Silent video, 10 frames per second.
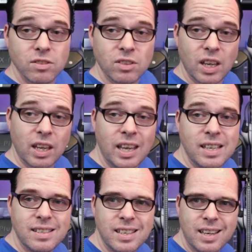it's
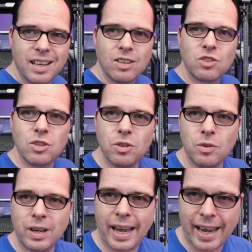easy
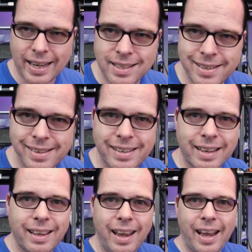to access
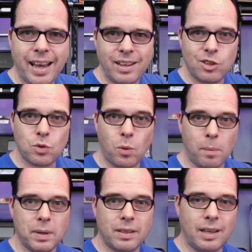it and
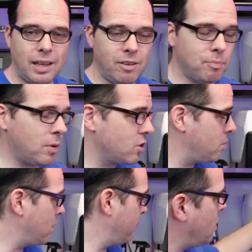swap it if
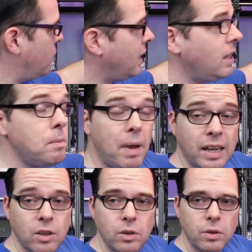possible. So within the
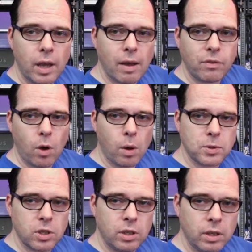menu, you have the
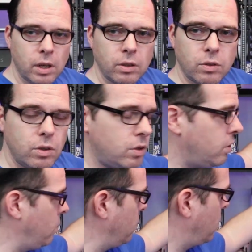option
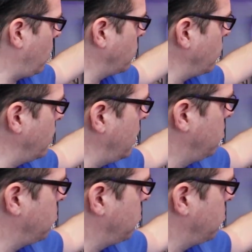to go to the